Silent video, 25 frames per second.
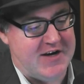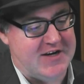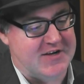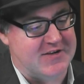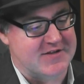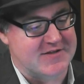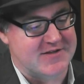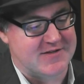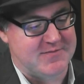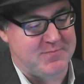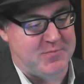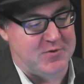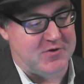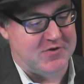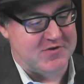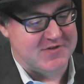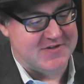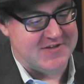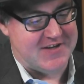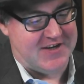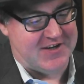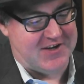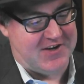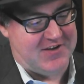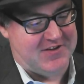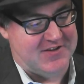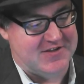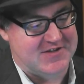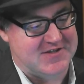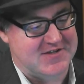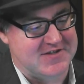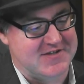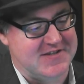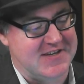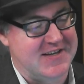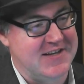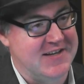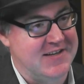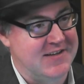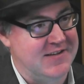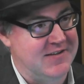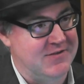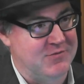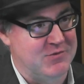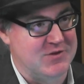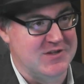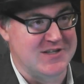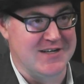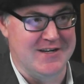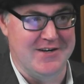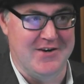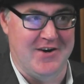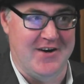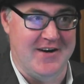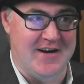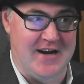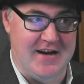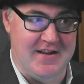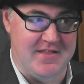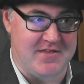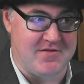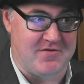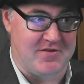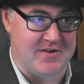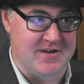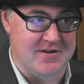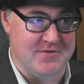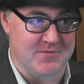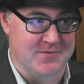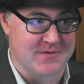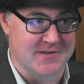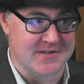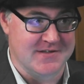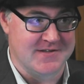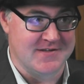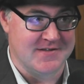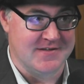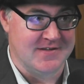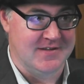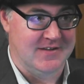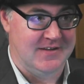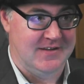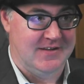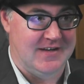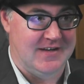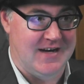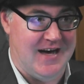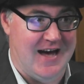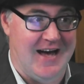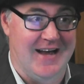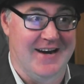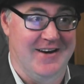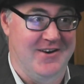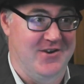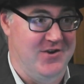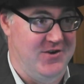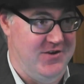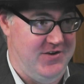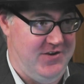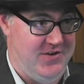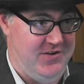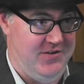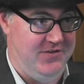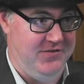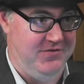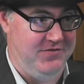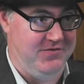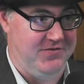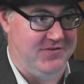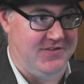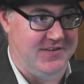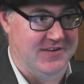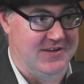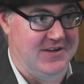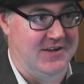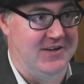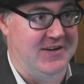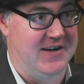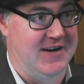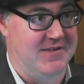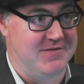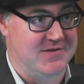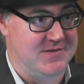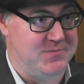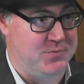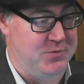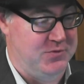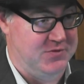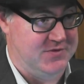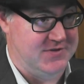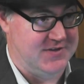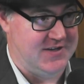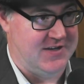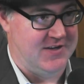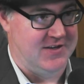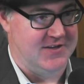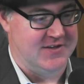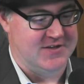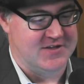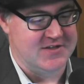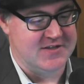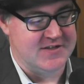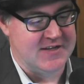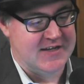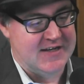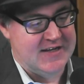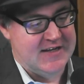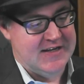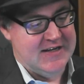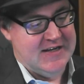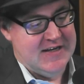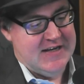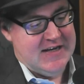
He got a sports psychologist in, which in 1983 was unheard of, you know, to have a sports psychologist. Yes.